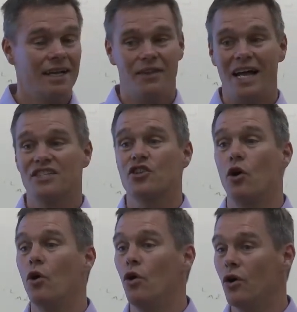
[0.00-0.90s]
That's the
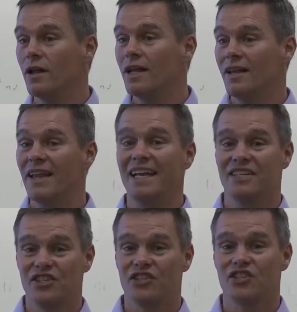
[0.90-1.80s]
hole that
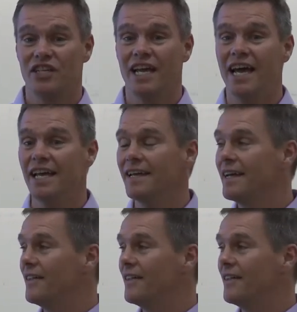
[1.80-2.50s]
exists today